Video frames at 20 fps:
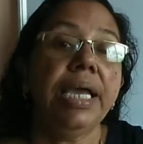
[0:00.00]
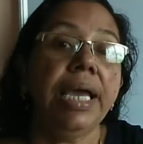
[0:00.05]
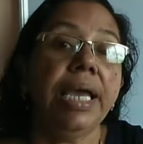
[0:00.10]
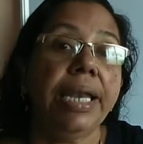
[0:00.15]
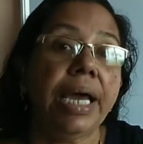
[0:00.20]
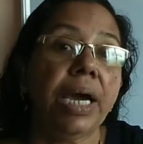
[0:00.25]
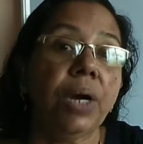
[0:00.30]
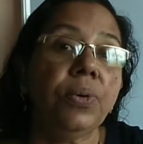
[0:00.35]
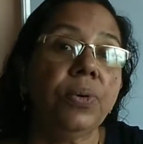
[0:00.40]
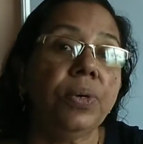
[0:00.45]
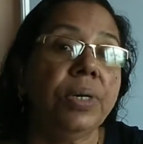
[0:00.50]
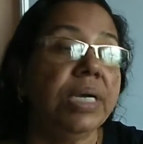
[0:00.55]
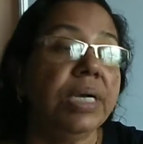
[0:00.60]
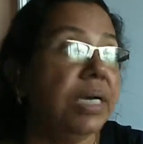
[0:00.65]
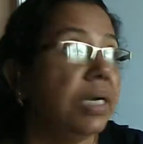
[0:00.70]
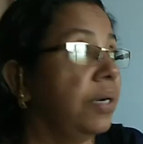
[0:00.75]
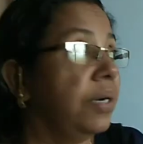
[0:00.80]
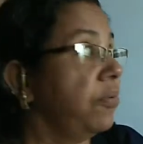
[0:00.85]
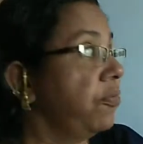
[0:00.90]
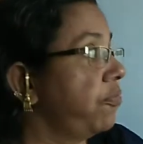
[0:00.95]
Now,
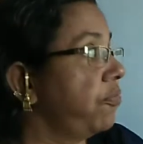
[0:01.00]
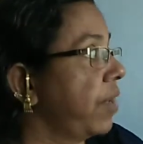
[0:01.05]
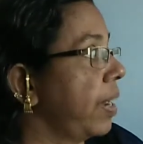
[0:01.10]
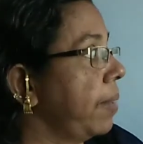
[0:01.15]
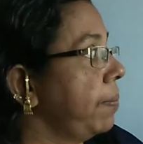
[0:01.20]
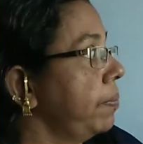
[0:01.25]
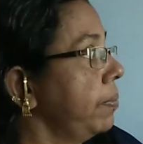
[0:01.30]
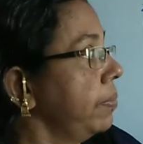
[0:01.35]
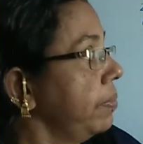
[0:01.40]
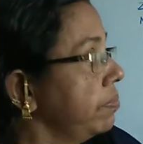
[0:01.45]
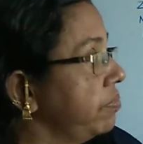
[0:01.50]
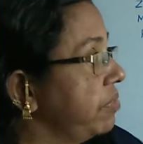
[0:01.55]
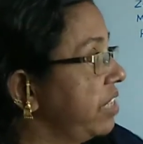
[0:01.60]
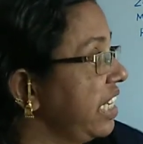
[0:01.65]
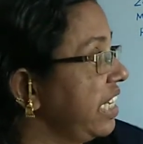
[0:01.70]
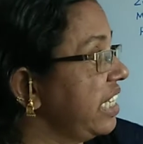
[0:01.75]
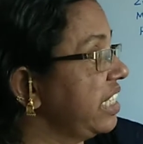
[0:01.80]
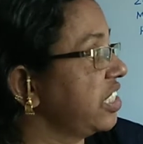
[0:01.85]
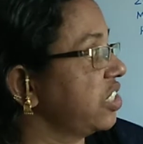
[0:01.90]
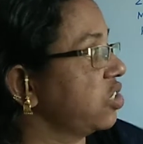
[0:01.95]
from
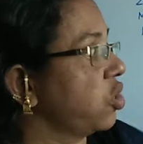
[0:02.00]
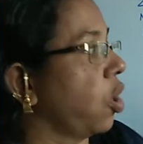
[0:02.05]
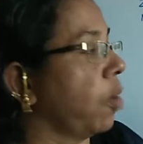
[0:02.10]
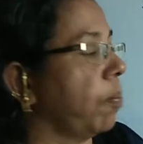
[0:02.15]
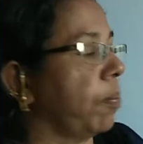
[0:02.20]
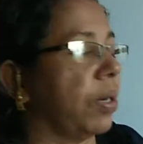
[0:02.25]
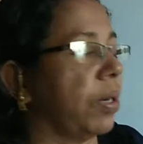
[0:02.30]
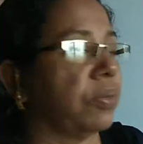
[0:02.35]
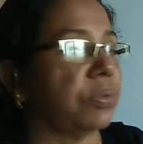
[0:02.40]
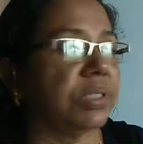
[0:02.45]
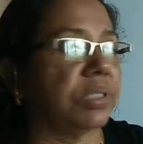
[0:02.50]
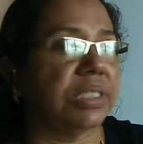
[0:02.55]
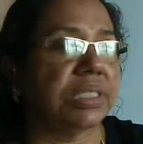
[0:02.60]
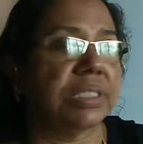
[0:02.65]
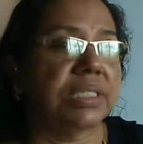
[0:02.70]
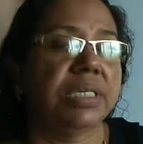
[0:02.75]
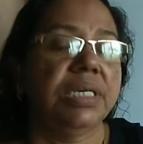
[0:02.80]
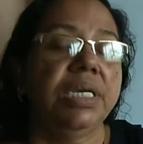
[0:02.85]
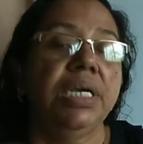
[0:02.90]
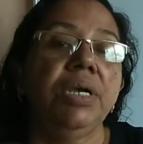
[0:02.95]
these
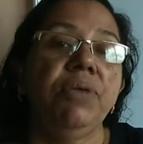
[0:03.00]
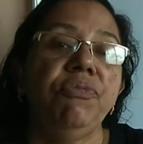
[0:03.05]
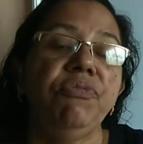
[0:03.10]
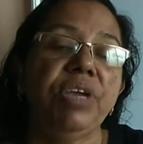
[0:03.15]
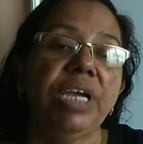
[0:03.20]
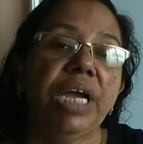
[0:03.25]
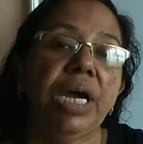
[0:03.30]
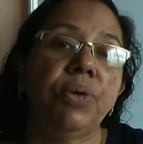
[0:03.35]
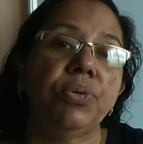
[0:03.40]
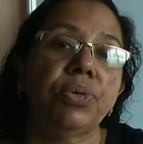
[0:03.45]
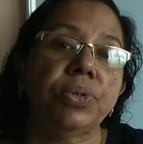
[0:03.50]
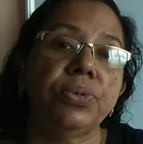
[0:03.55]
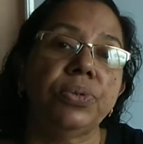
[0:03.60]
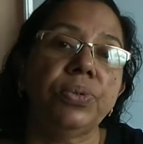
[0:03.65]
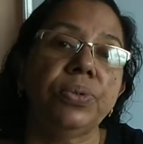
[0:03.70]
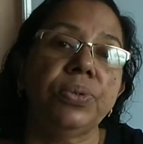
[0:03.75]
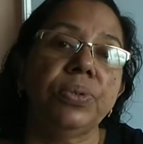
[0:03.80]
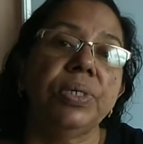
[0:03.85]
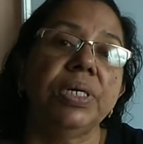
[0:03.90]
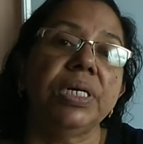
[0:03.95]
compounds, we have
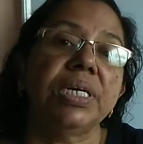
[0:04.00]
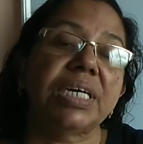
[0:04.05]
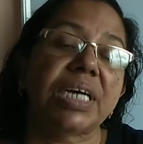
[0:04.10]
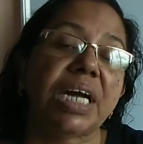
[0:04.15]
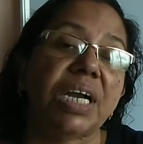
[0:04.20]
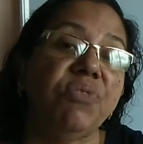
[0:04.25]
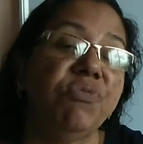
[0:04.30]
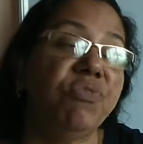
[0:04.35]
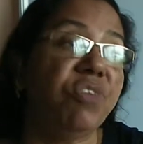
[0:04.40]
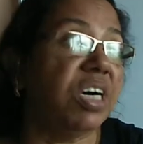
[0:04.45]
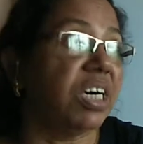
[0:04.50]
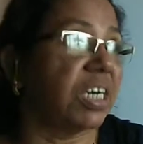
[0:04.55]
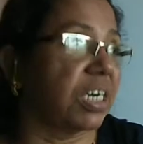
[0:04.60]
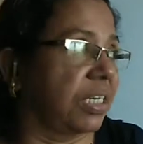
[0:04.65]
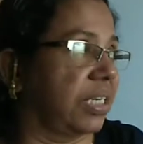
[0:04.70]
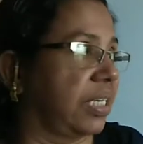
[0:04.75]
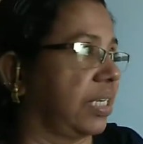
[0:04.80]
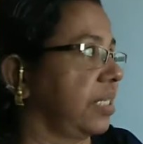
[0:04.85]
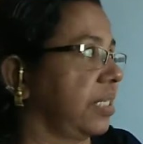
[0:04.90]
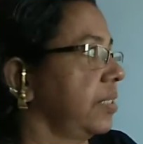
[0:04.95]
to
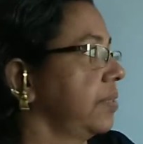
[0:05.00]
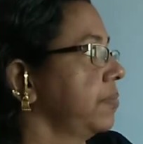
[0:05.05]
convert